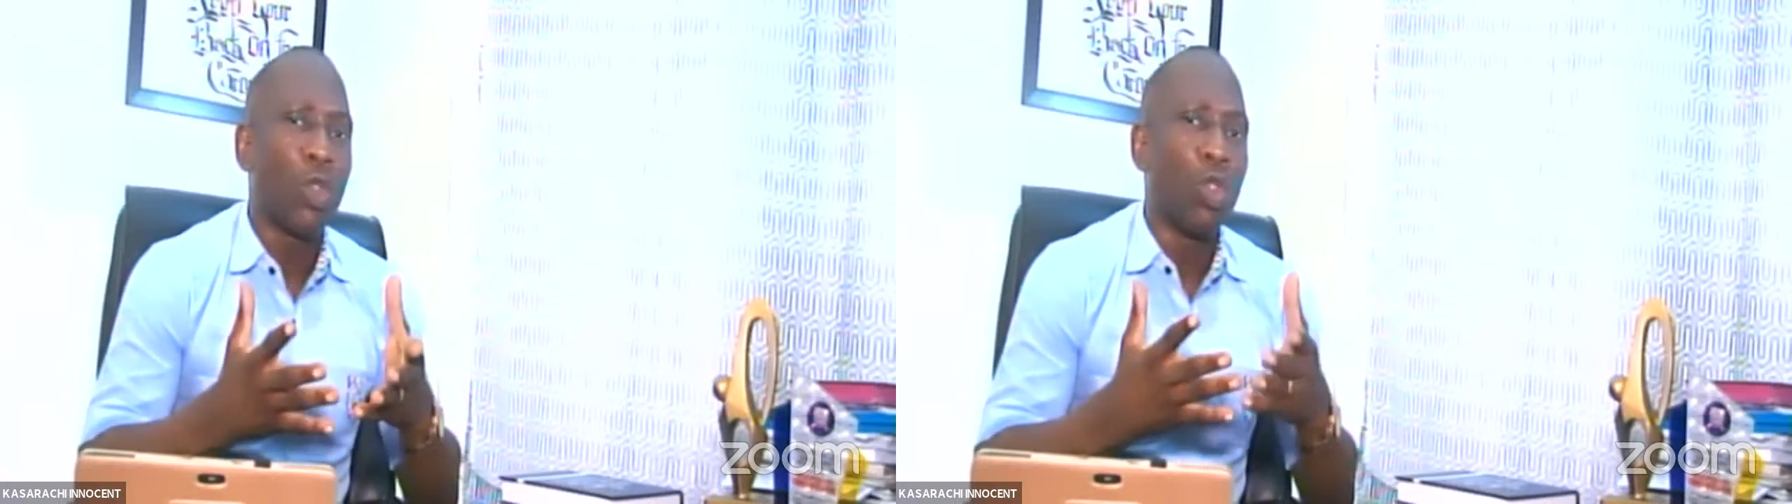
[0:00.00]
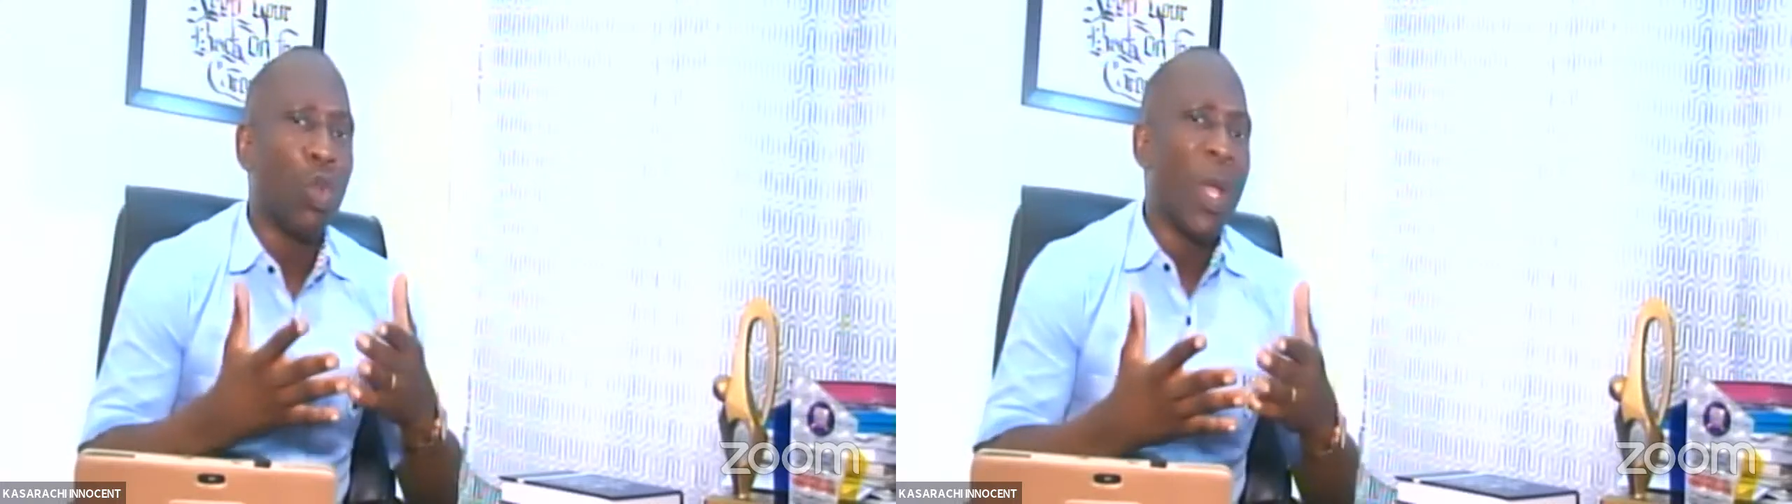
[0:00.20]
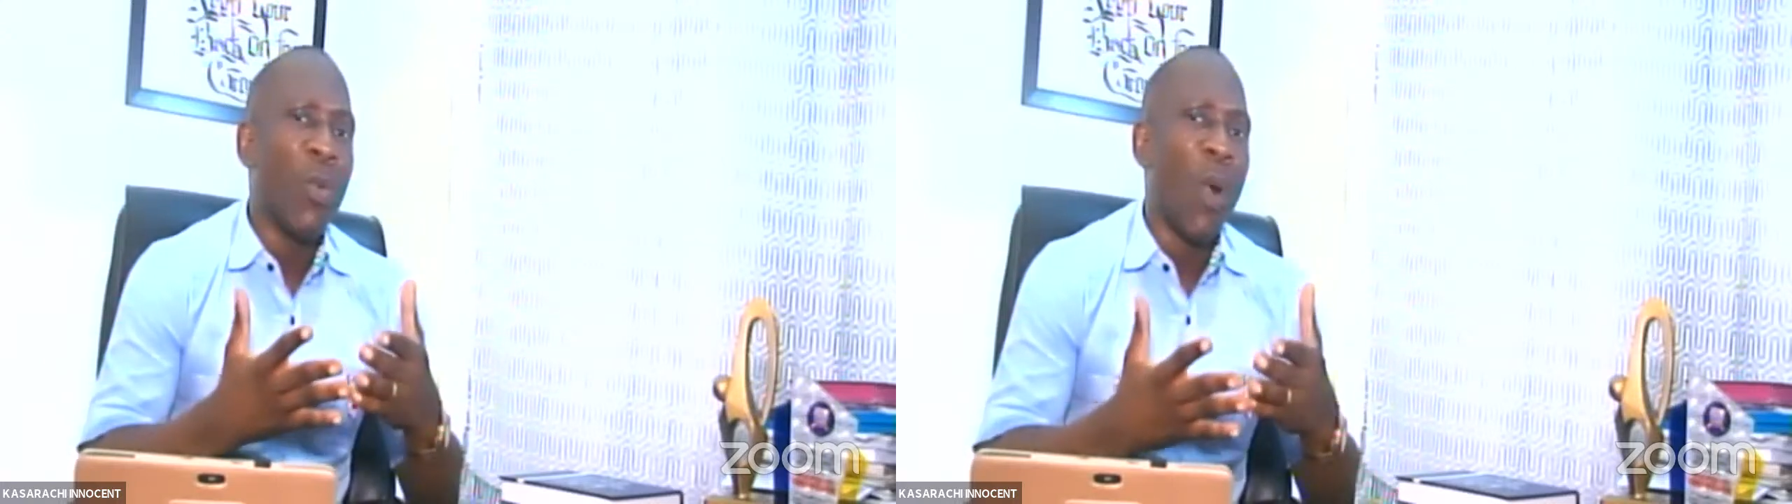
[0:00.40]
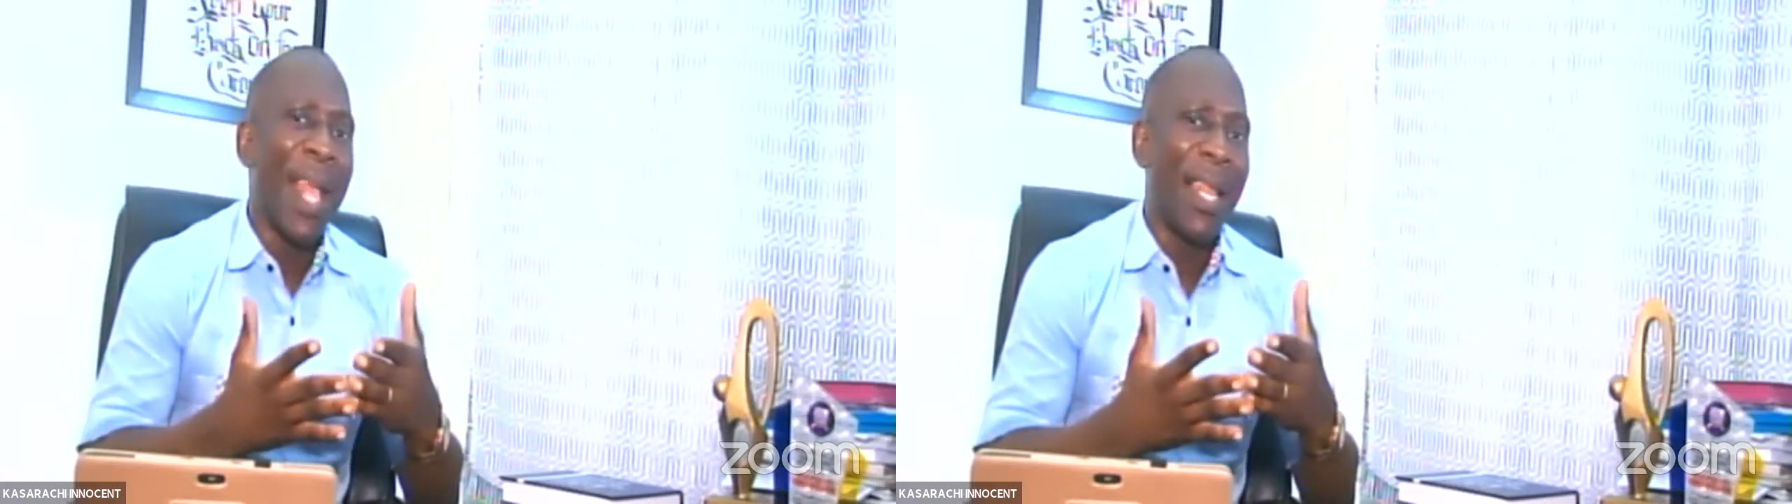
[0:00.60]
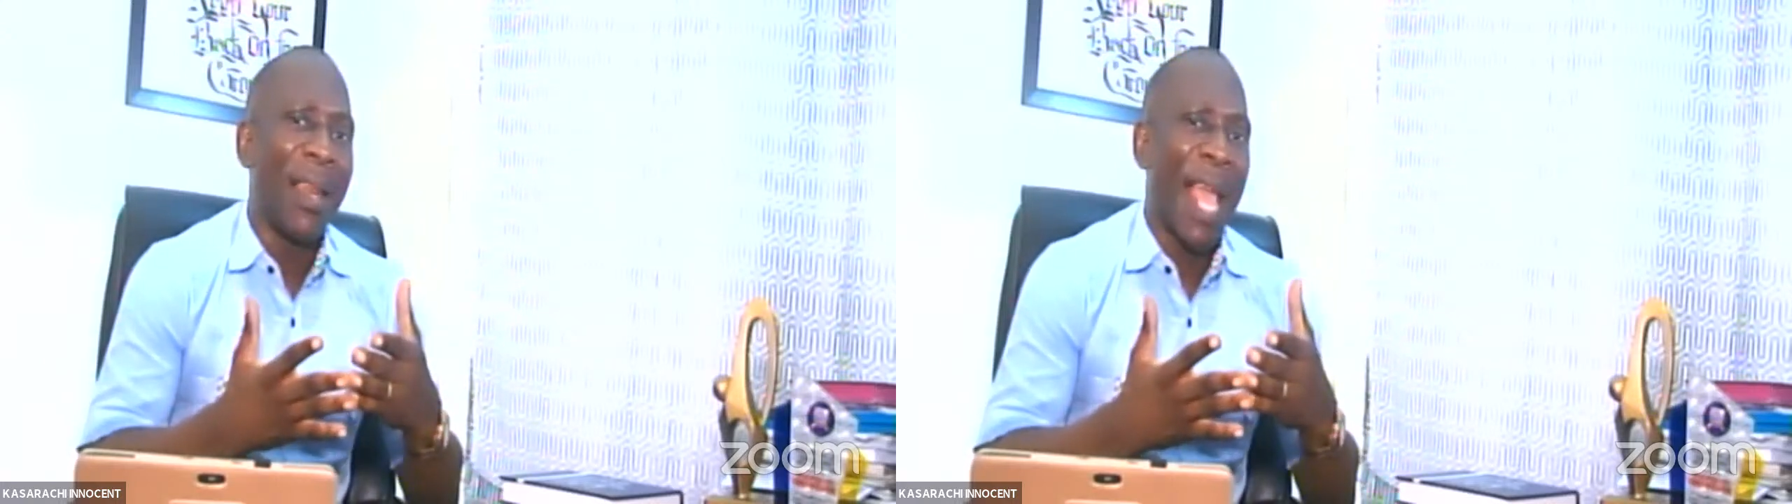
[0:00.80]
to doing
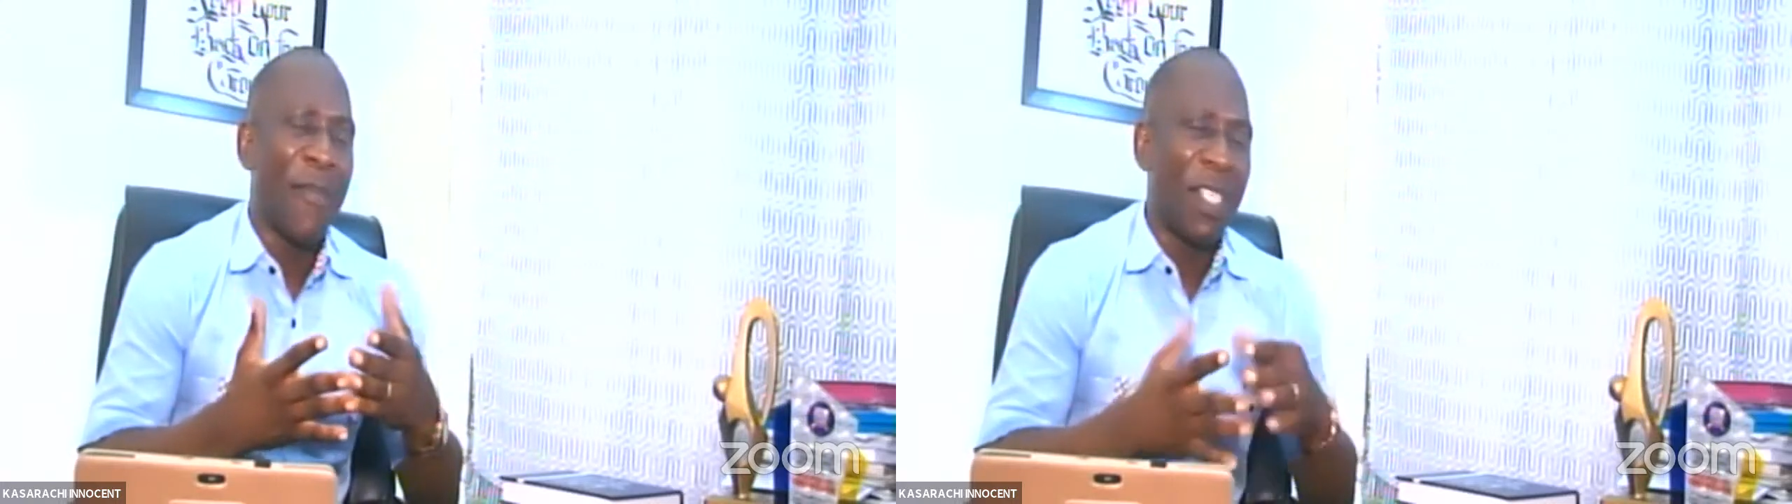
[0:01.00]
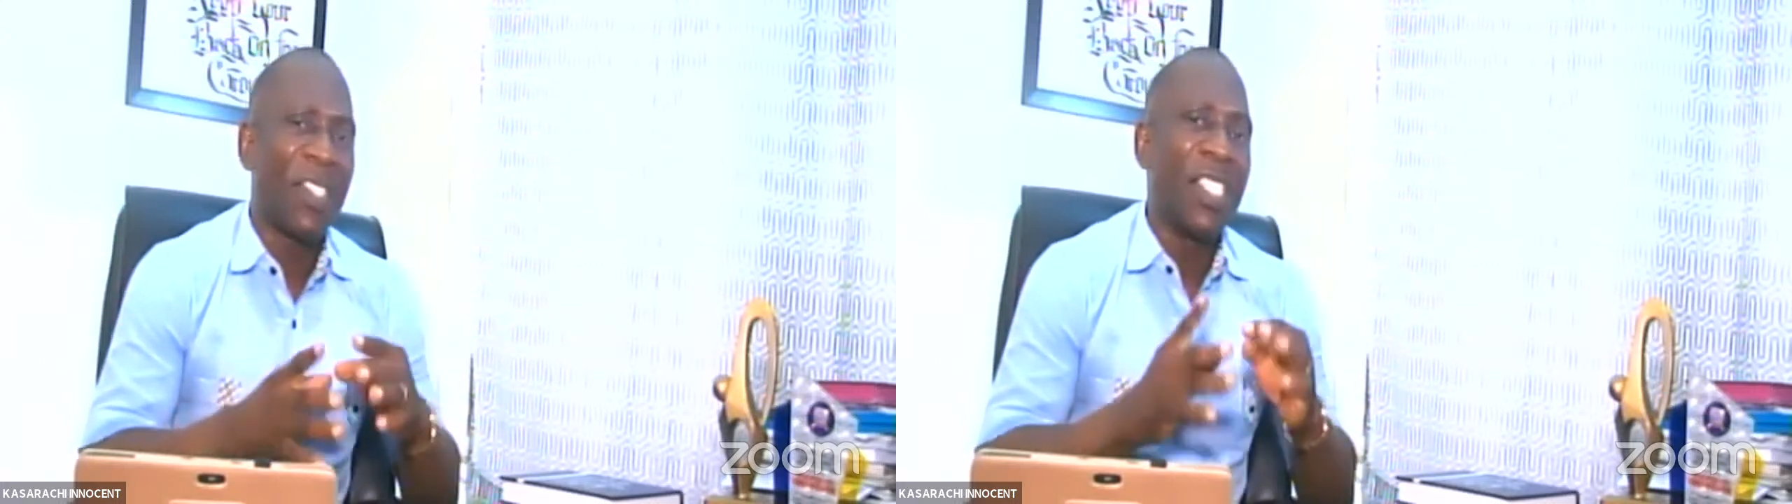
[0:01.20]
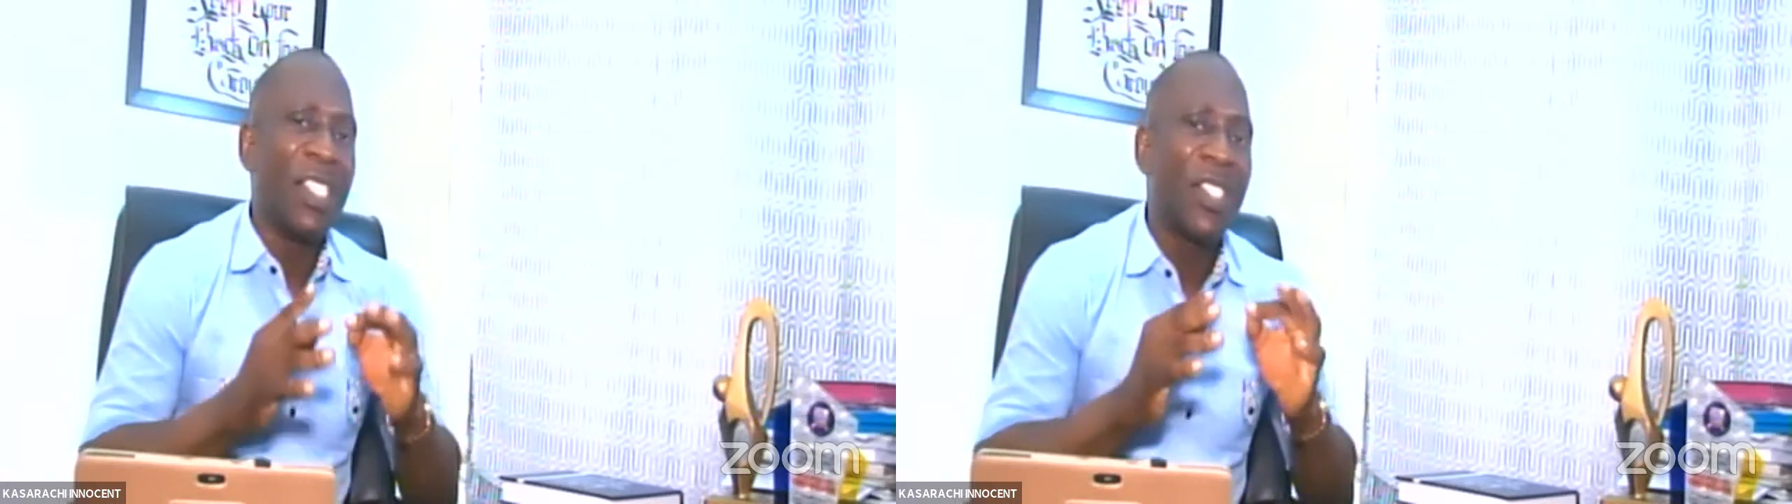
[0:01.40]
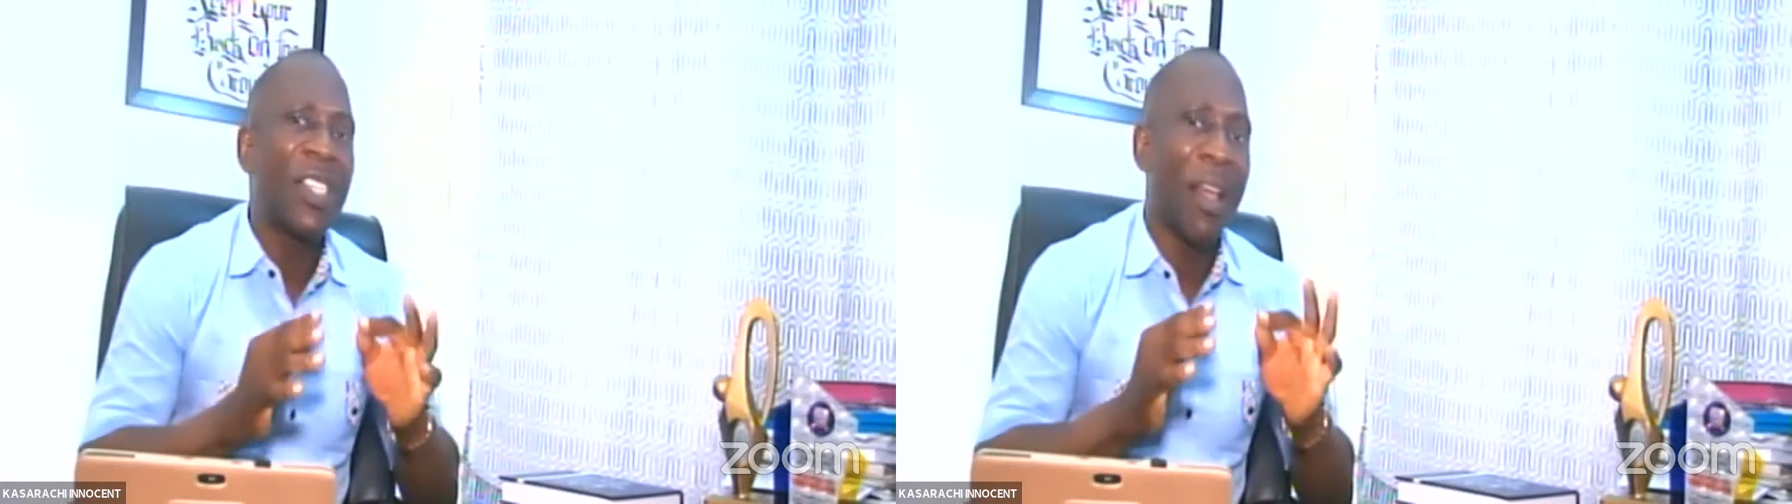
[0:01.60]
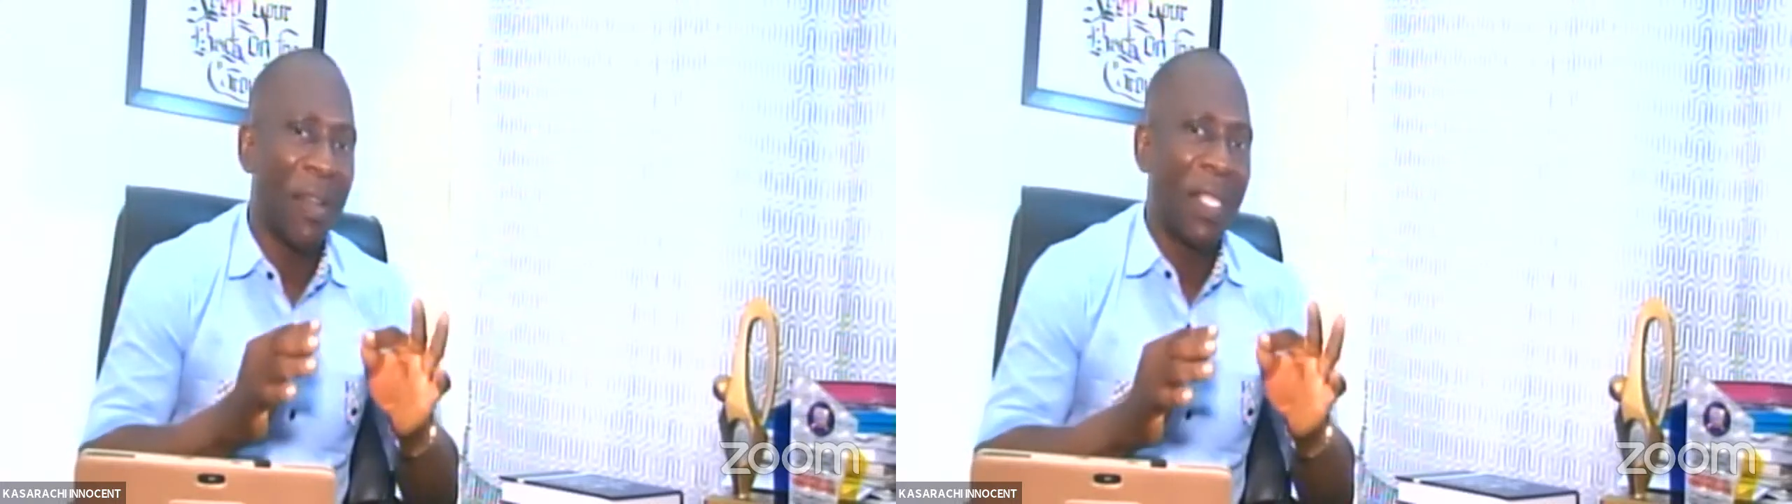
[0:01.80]
well in life is
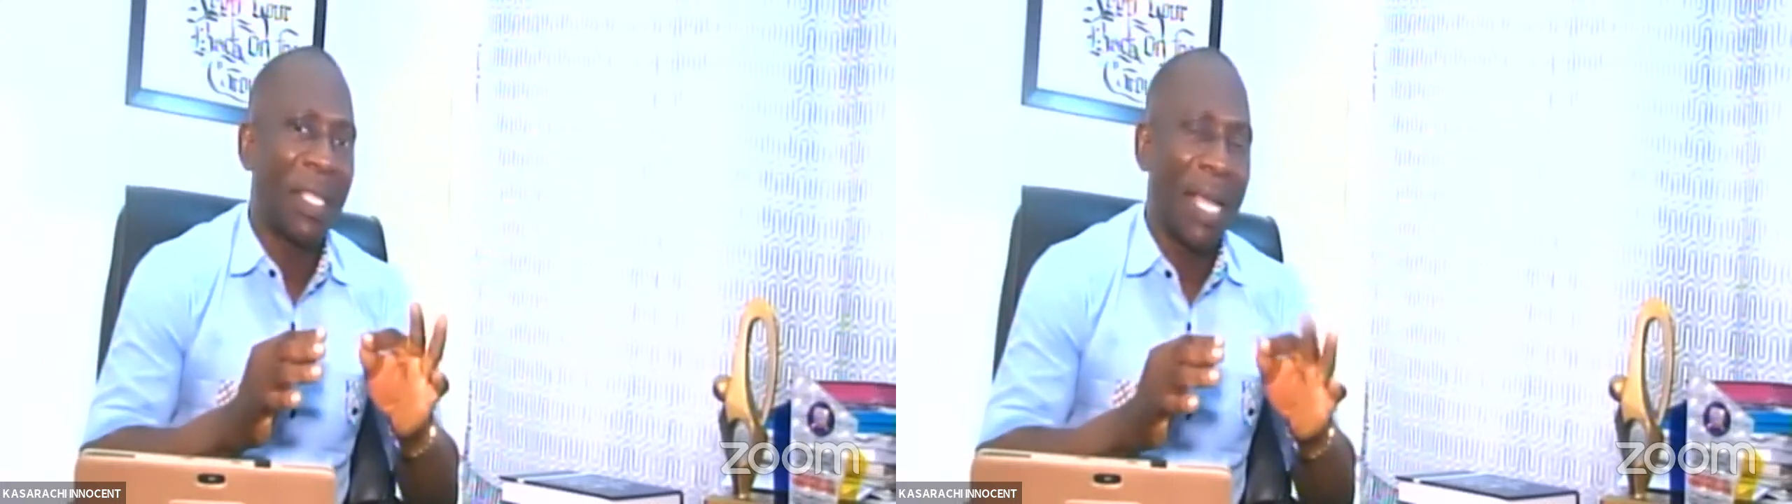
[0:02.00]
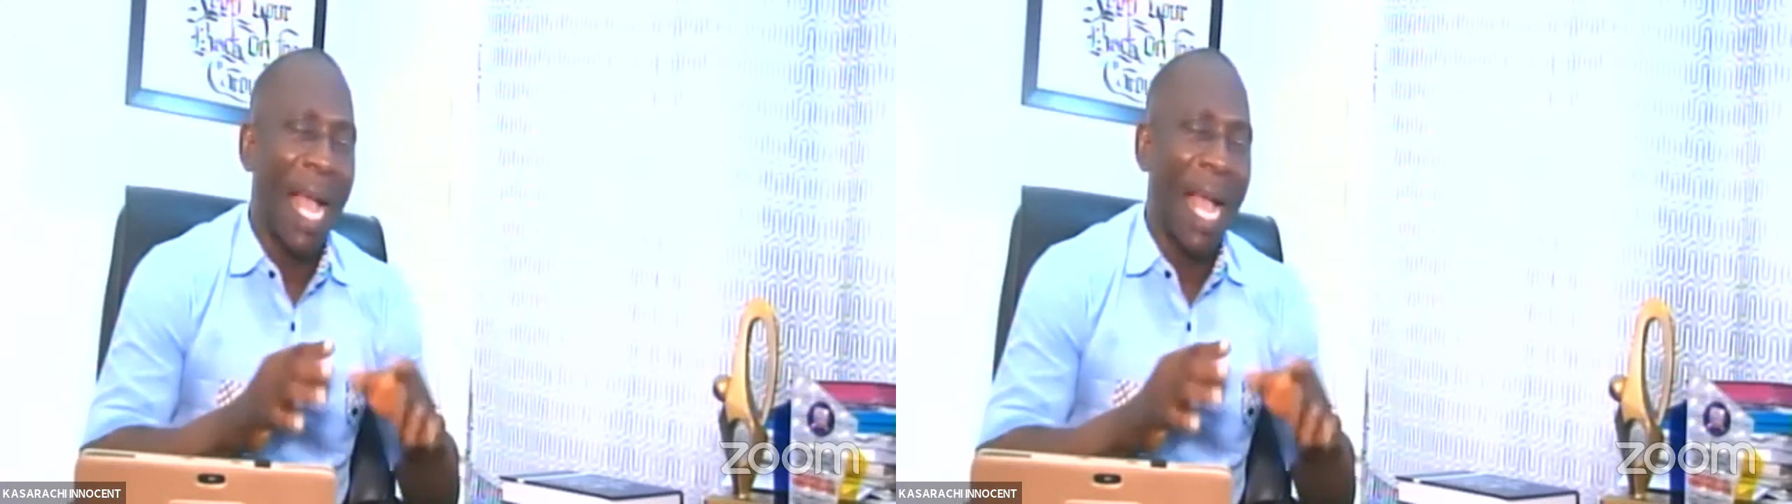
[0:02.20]
sincerity